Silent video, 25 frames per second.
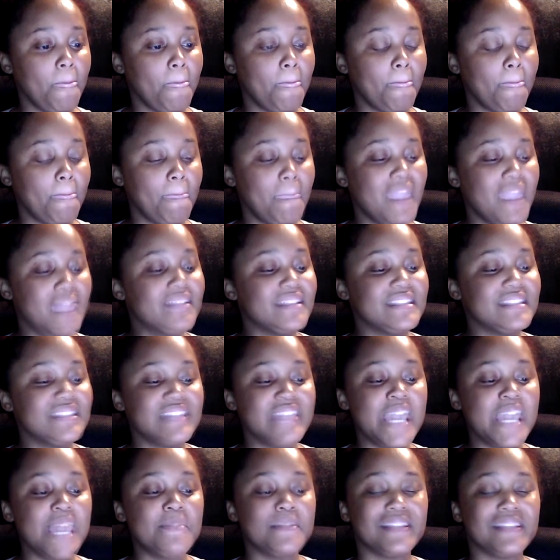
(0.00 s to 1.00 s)
It
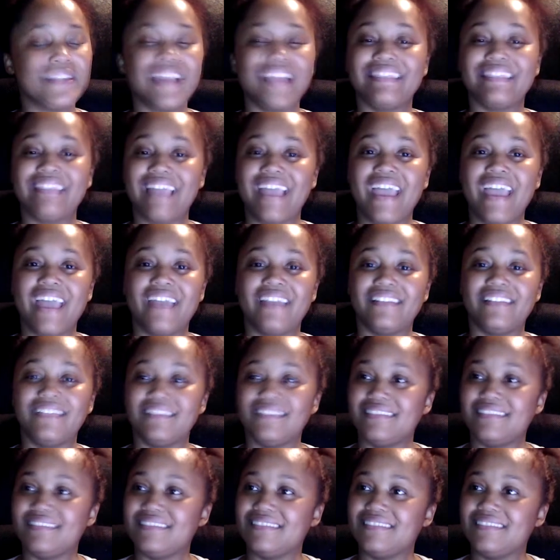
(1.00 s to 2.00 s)
seems like that
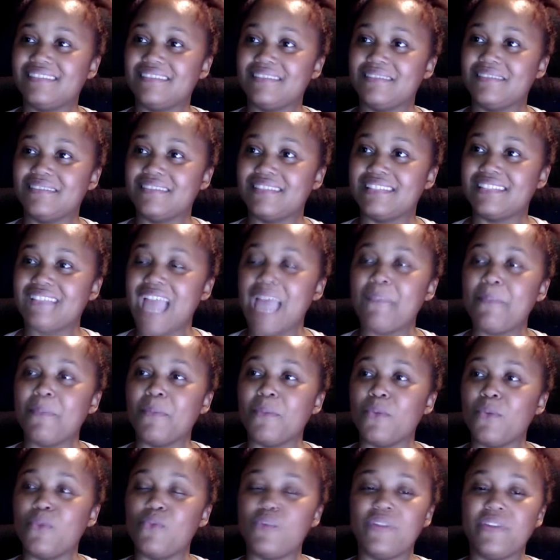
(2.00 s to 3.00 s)
type of
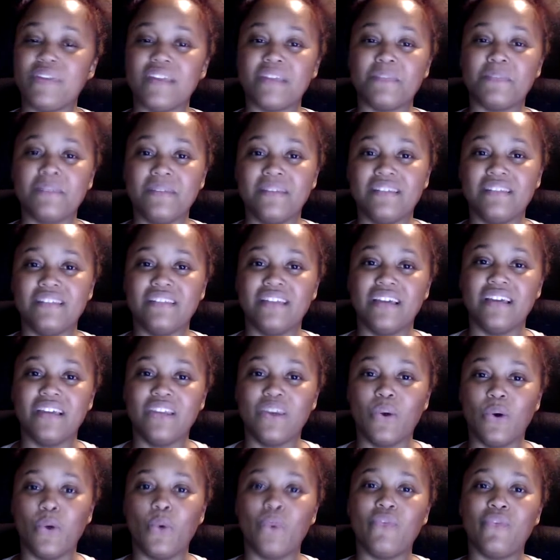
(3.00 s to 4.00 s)
movie that's been done
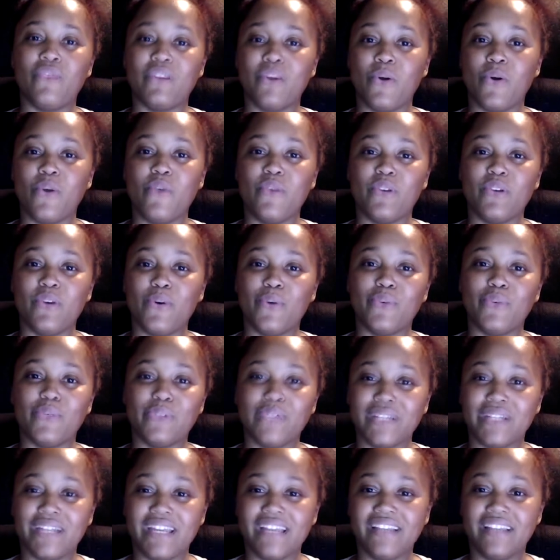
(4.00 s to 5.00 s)
over and over and over
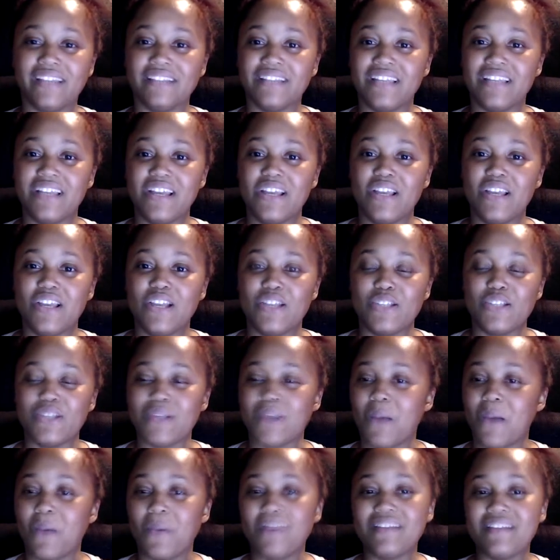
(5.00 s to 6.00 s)
again, so I
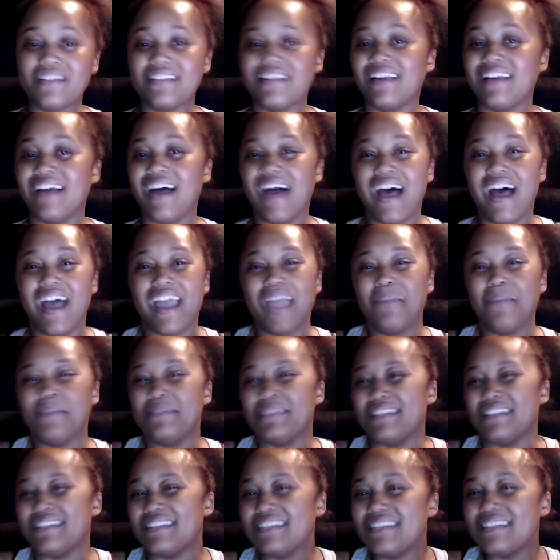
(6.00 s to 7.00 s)
wasn't hyped
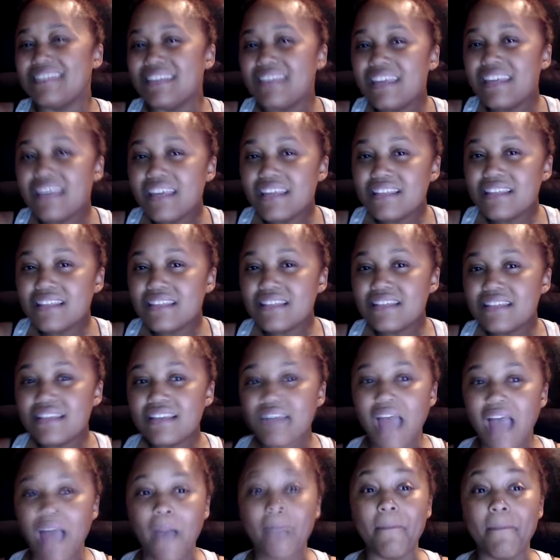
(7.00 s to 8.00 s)
to see it.
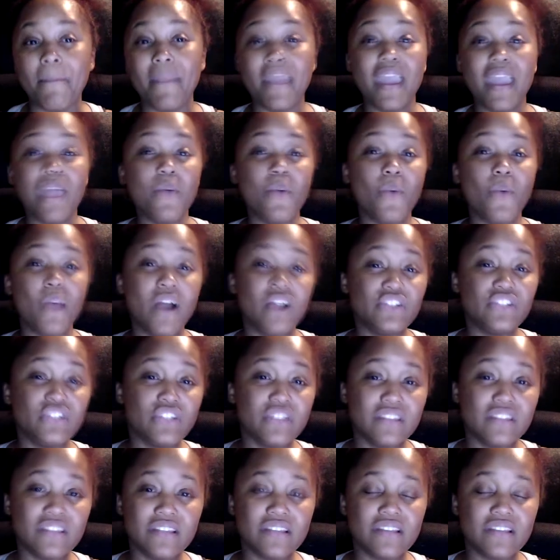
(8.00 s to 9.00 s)
I may watch it
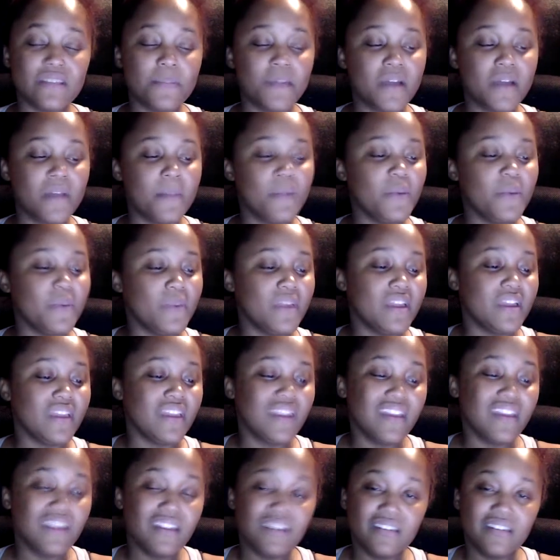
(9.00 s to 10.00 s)
this upcoming
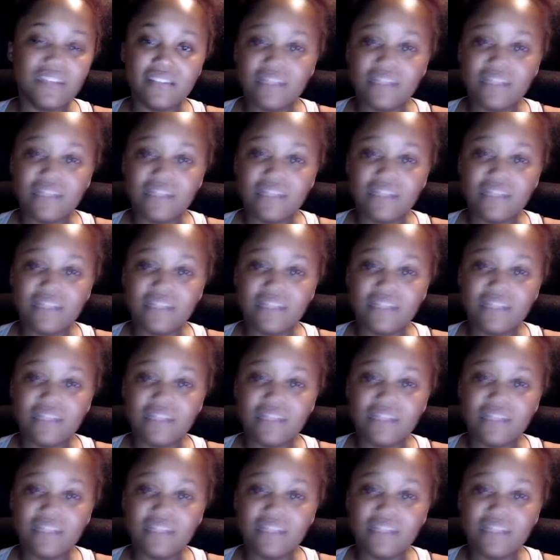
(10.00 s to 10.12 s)
weekend